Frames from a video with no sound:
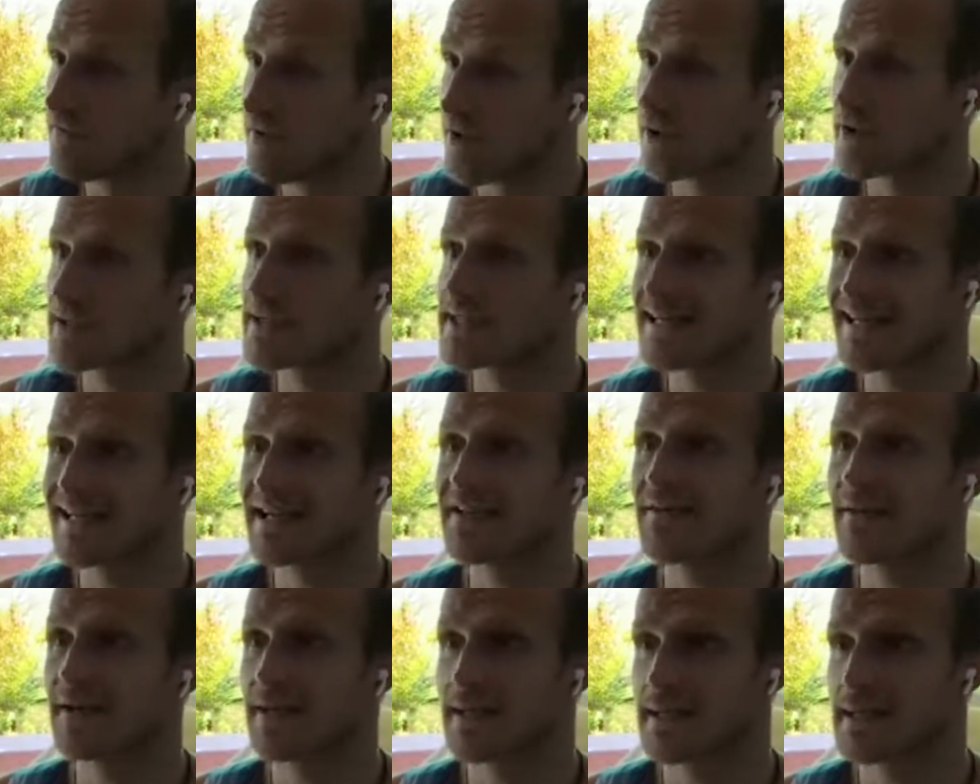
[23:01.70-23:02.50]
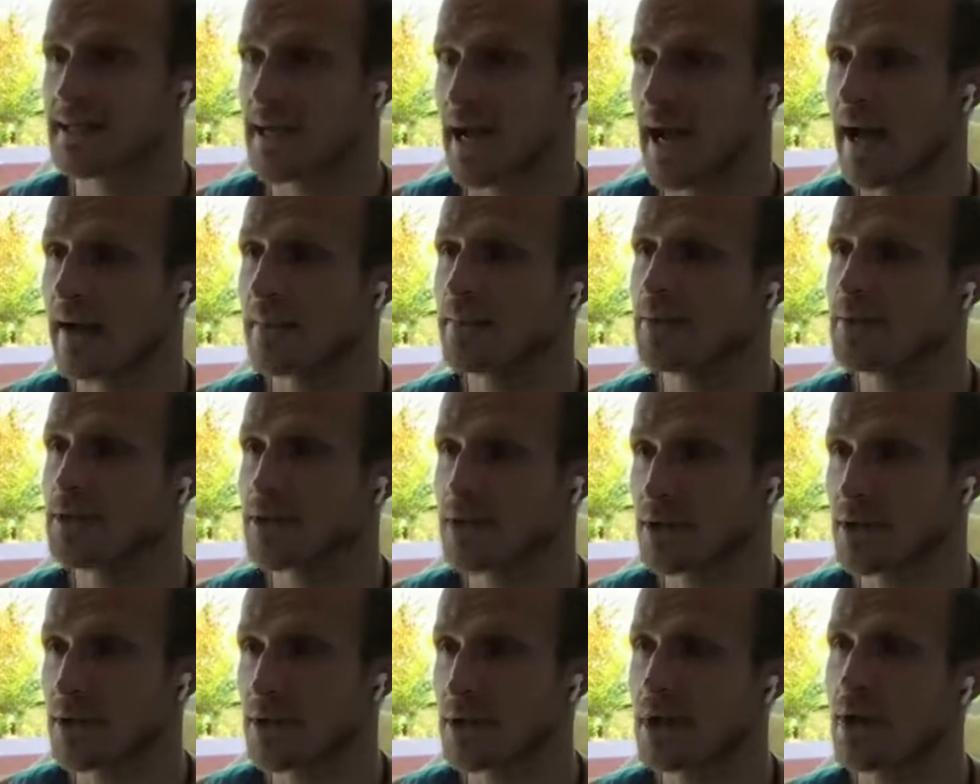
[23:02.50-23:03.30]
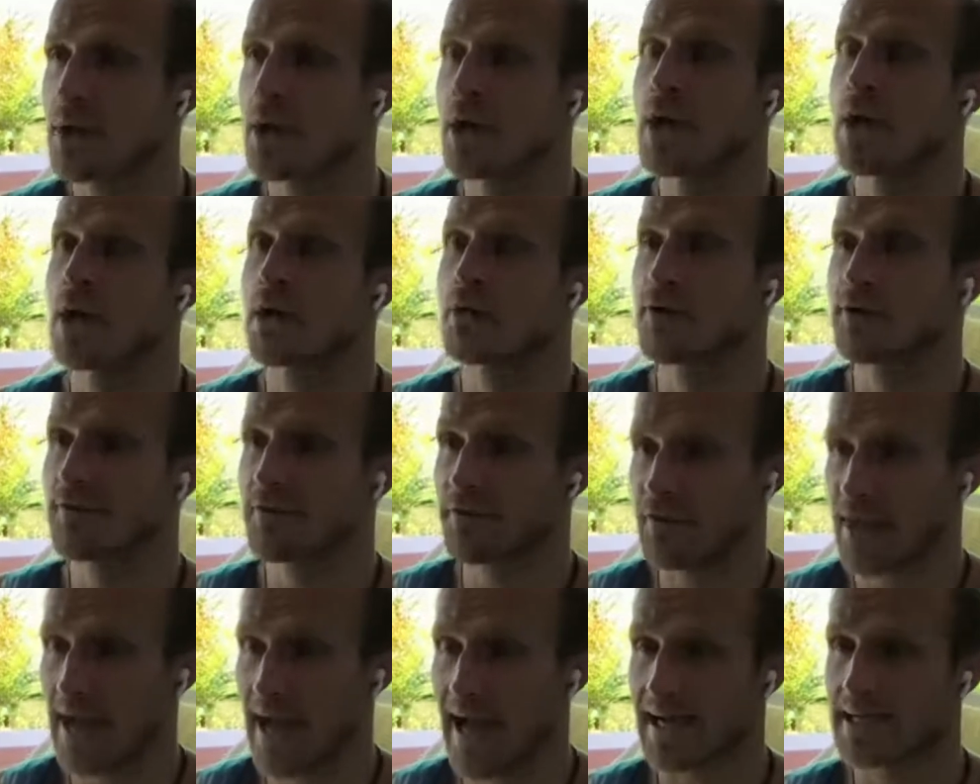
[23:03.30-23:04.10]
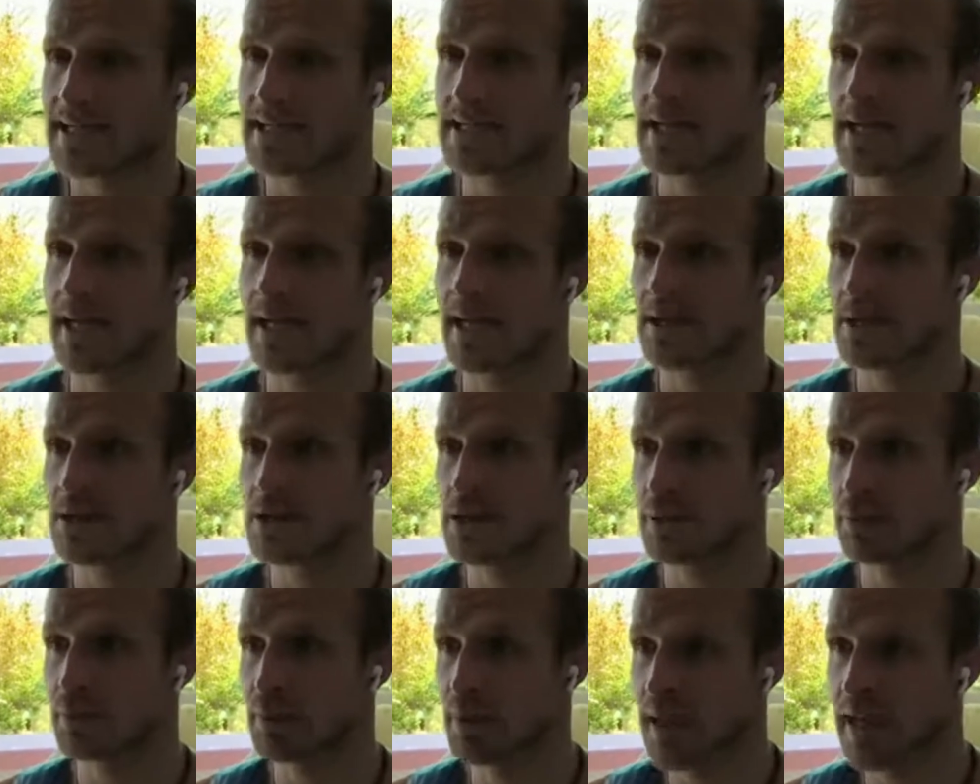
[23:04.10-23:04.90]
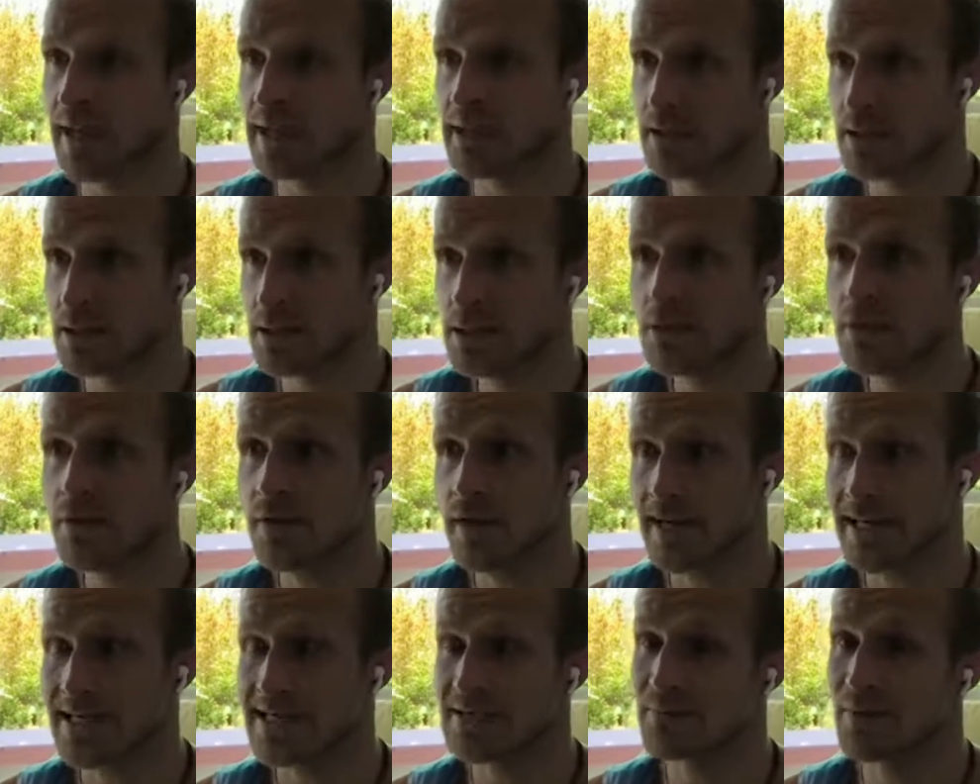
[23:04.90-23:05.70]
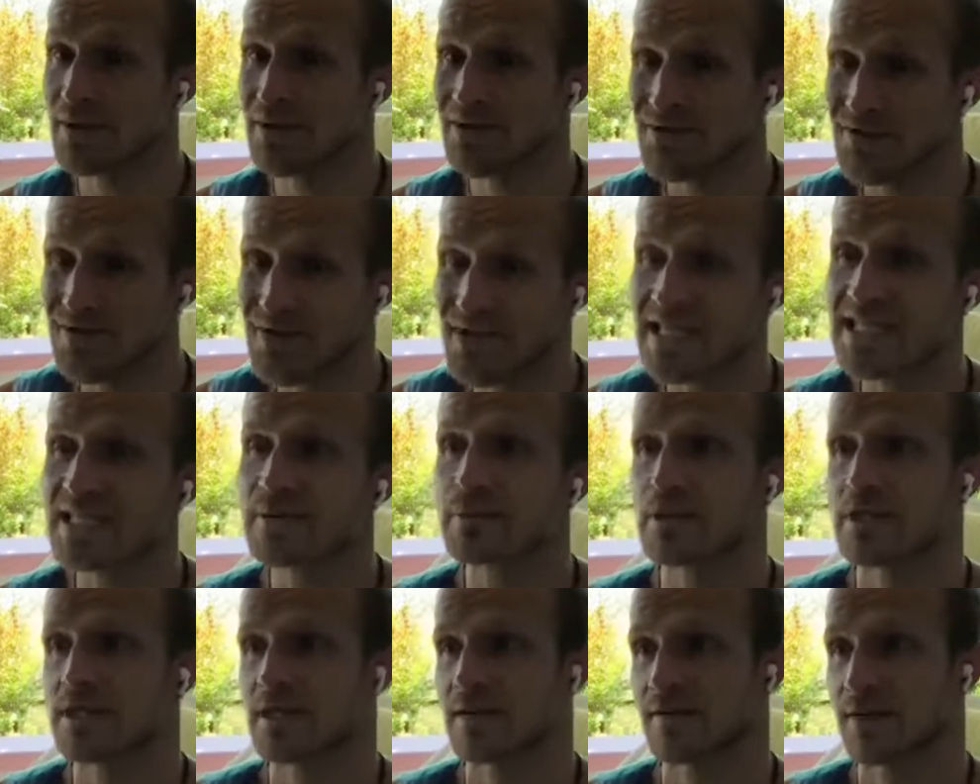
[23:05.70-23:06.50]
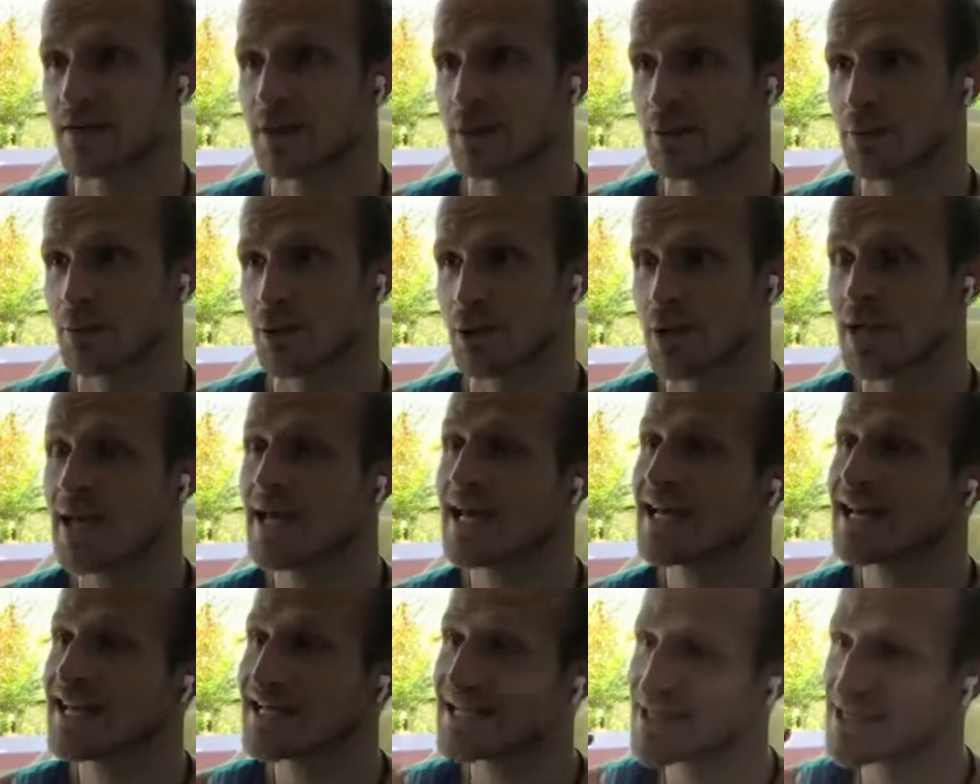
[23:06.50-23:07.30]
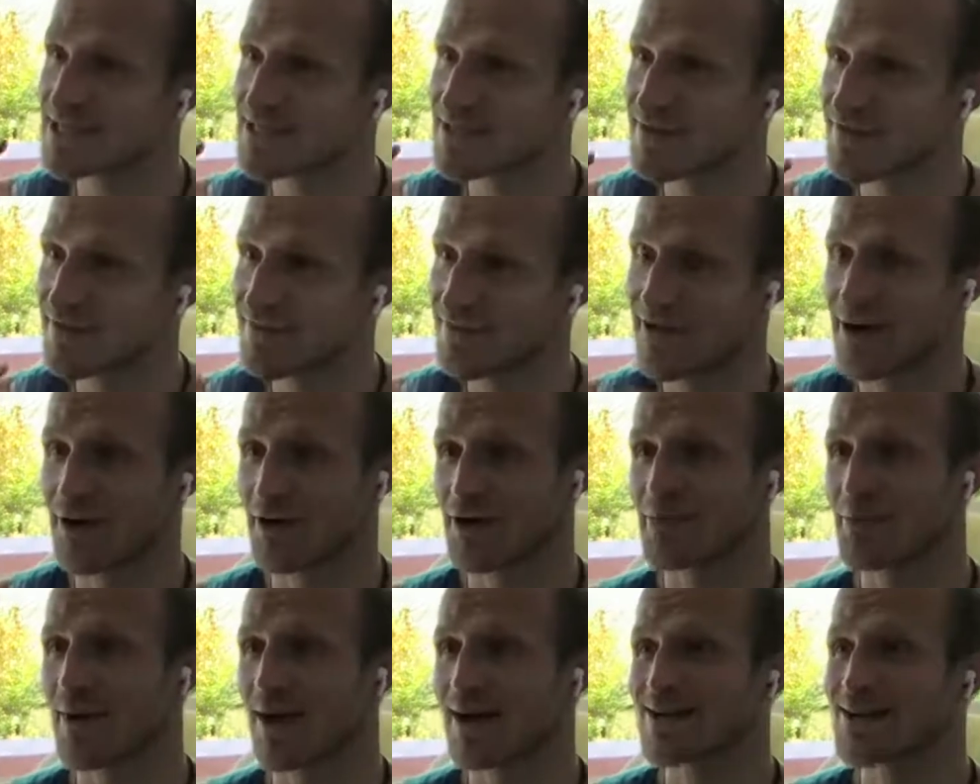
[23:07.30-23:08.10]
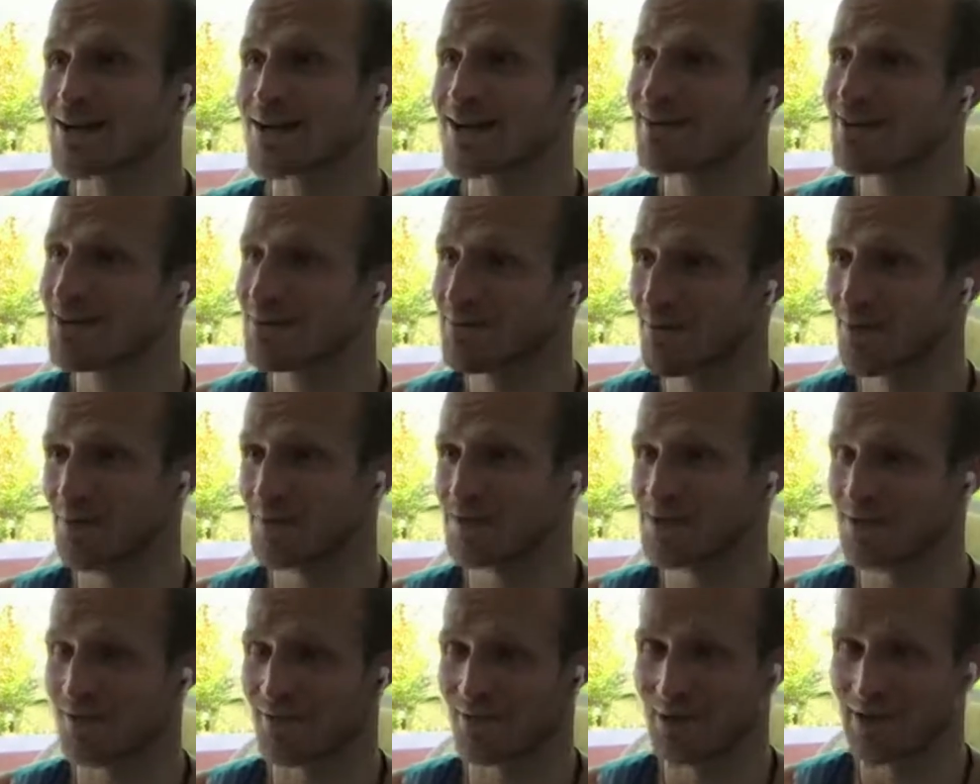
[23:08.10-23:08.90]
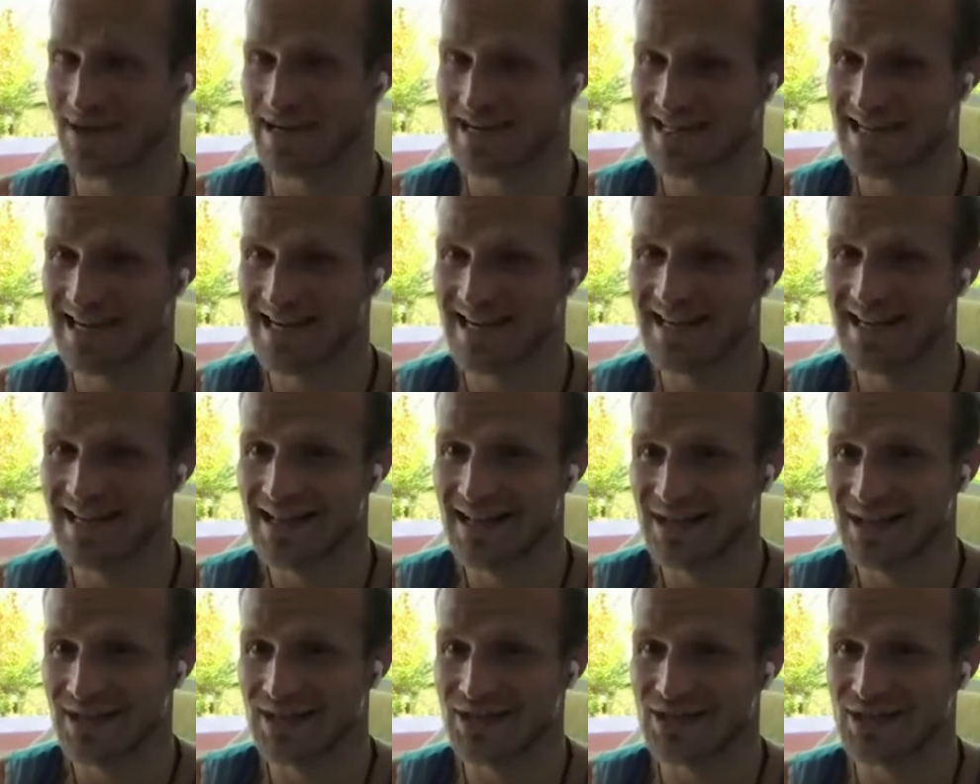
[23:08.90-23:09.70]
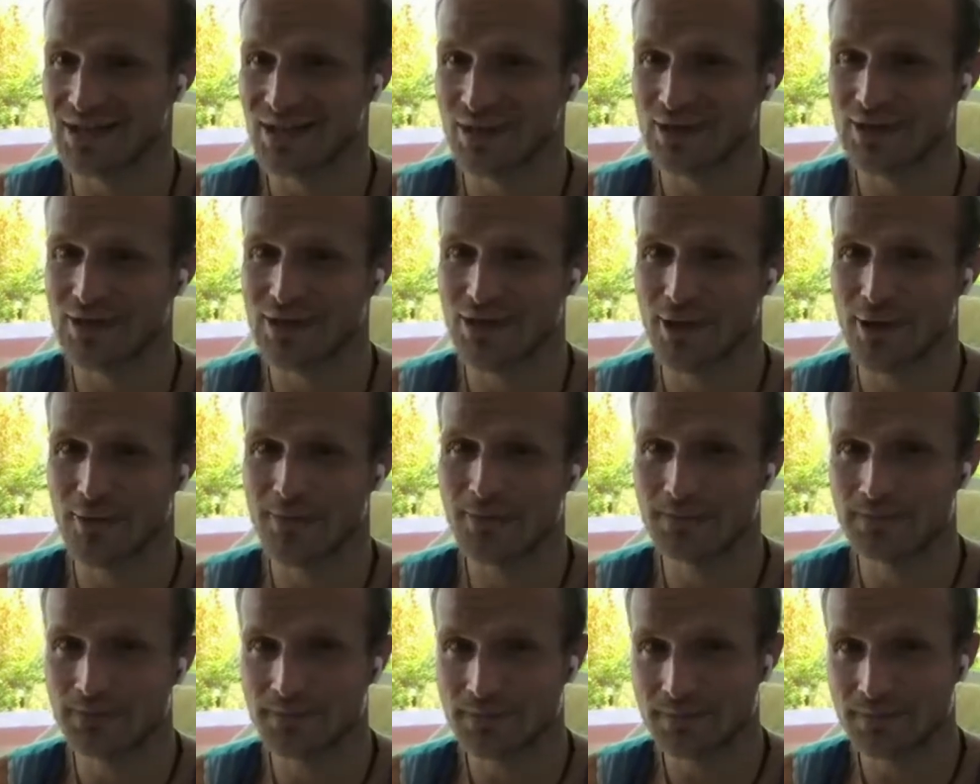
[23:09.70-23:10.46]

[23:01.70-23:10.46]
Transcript: very significant time to reflect and to plan new things. But this specific new moon is very much even more different because it's also